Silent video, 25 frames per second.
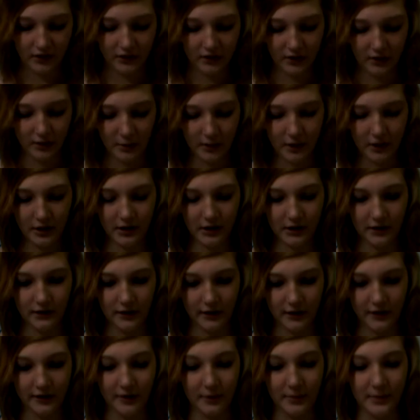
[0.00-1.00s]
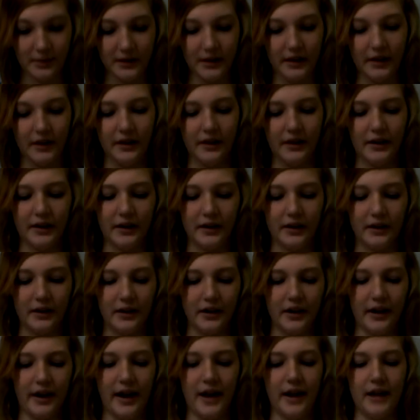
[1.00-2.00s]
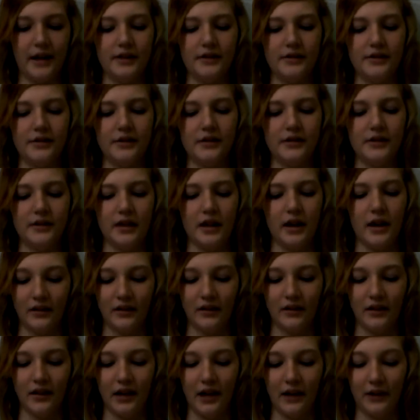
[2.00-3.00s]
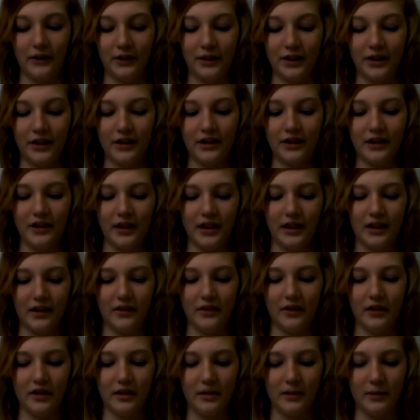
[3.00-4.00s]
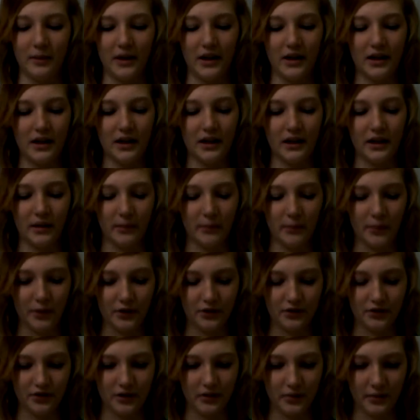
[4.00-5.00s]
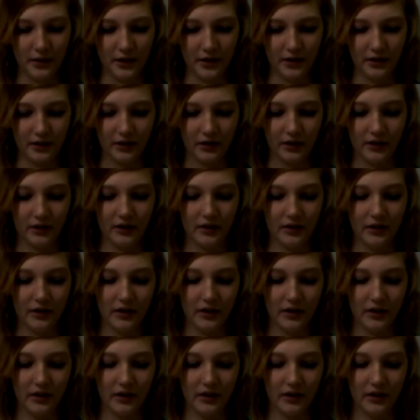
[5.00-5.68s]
Some of these victims are Asians, African, Native, Hispanic, and Persian American.